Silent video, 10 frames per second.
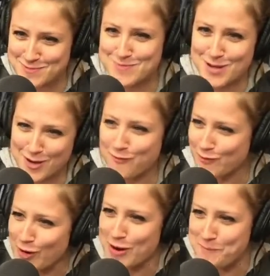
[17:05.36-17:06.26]
took
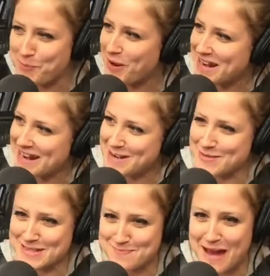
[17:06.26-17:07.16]
food maybe, and put it into
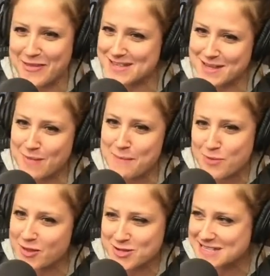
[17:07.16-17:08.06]
his mouth. I was like, my
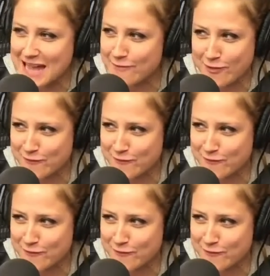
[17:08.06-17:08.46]
brother's never